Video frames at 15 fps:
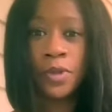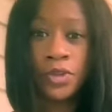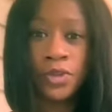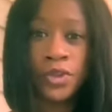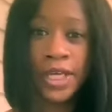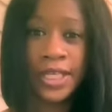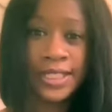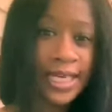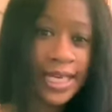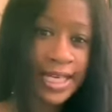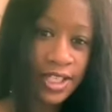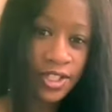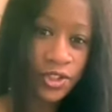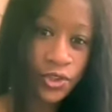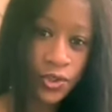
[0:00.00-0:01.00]
do not take
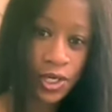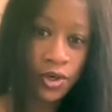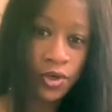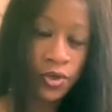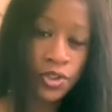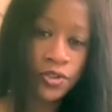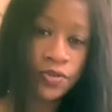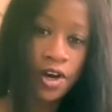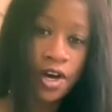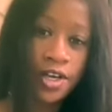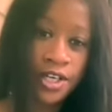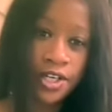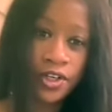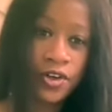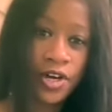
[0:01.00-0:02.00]
any student loans for
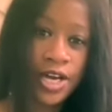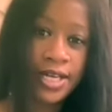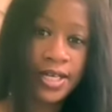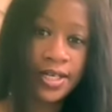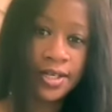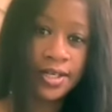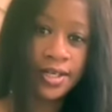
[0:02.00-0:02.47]
undergrad.